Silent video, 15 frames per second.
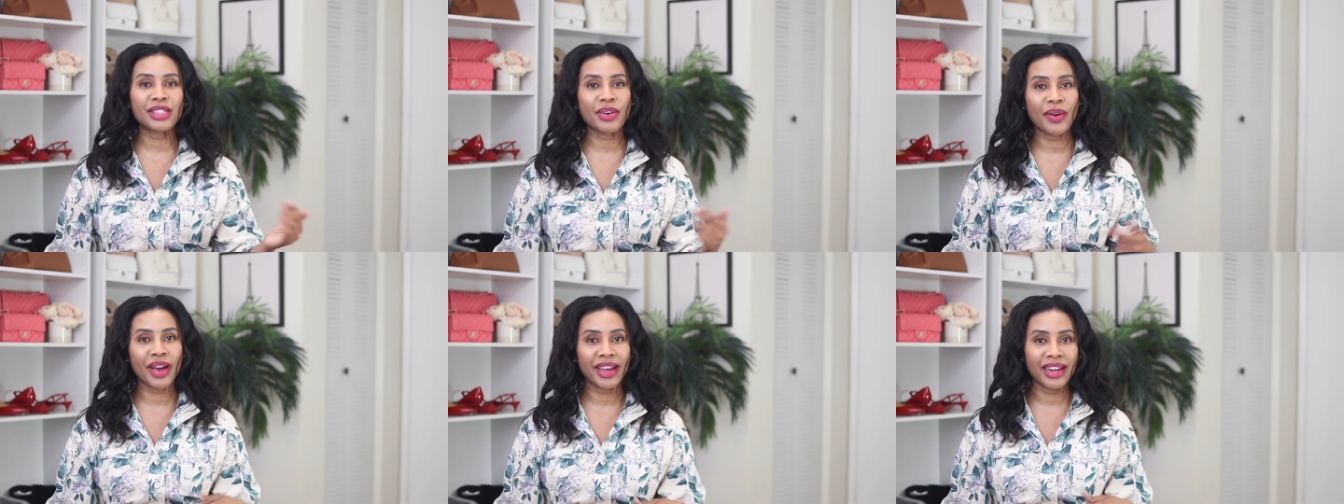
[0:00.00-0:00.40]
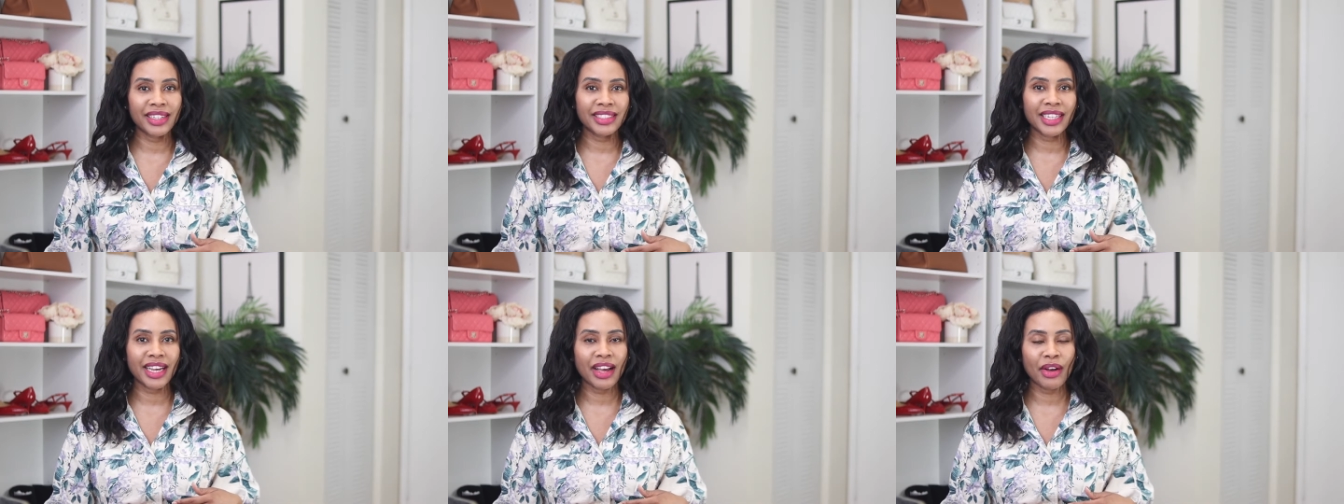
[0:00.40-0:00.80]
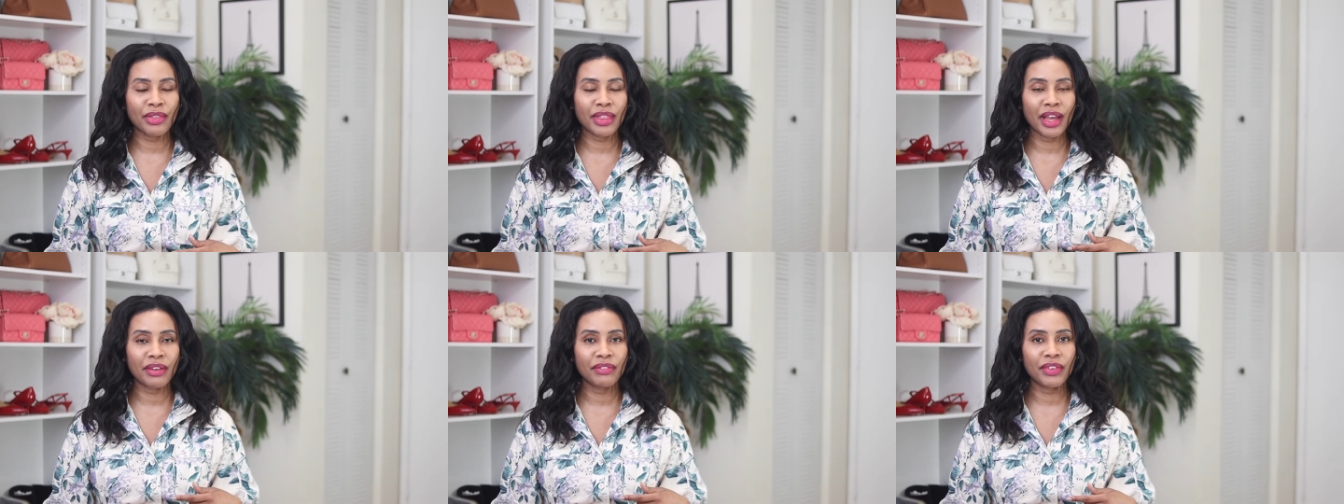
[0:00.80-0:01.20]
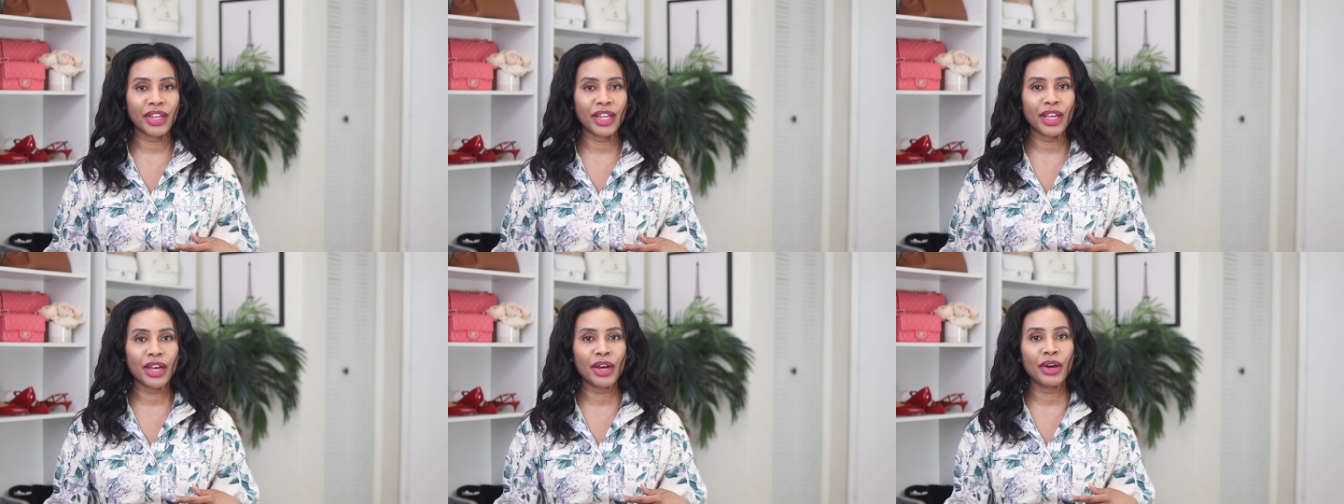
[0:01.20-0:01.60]
go ahead and check out that
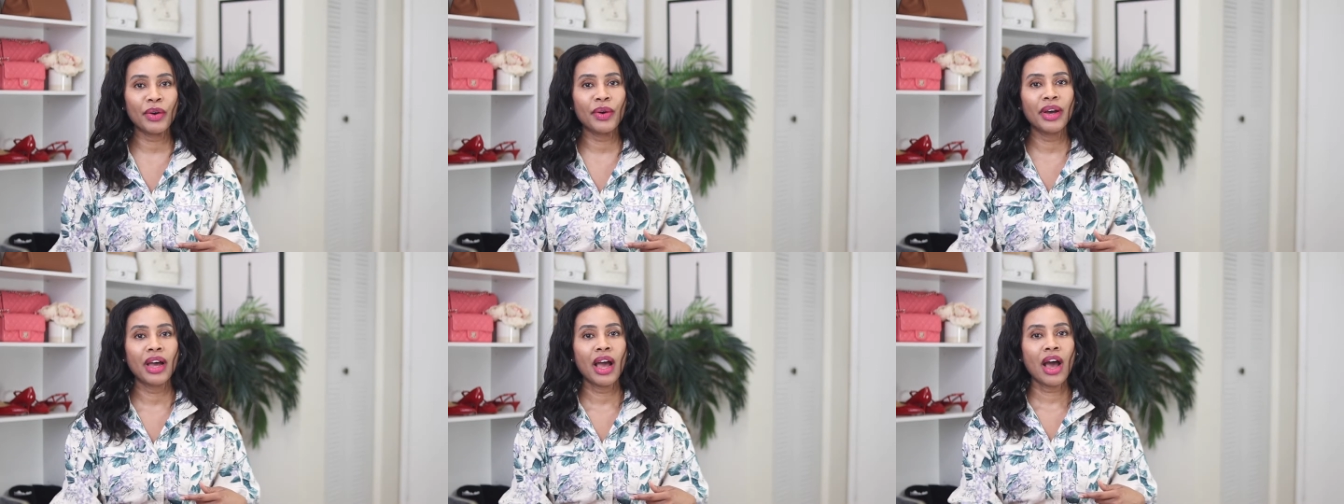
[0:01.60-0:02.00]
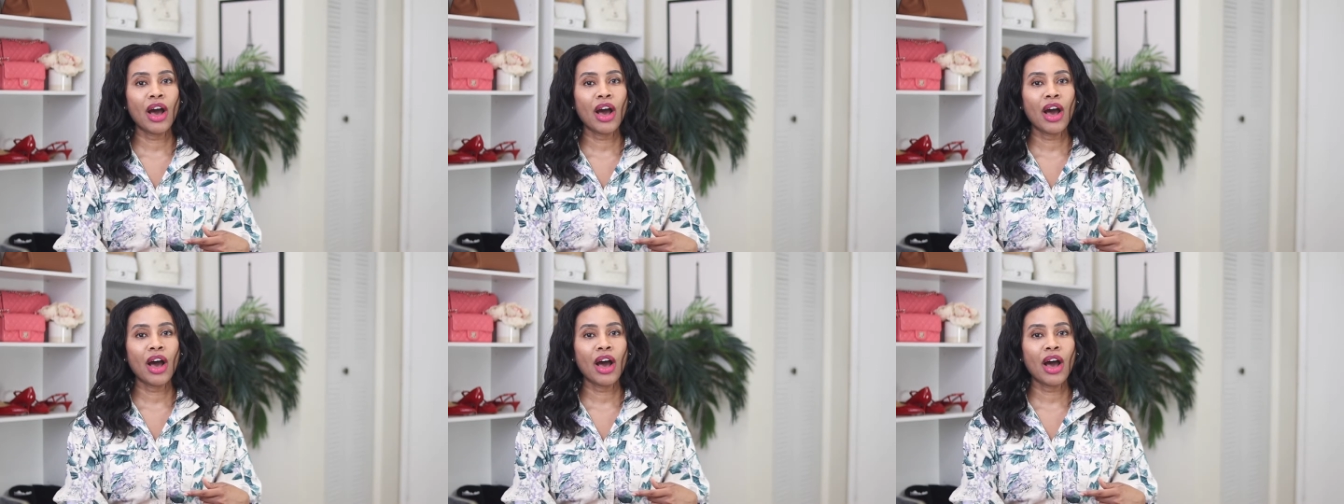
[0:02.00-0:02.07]
video.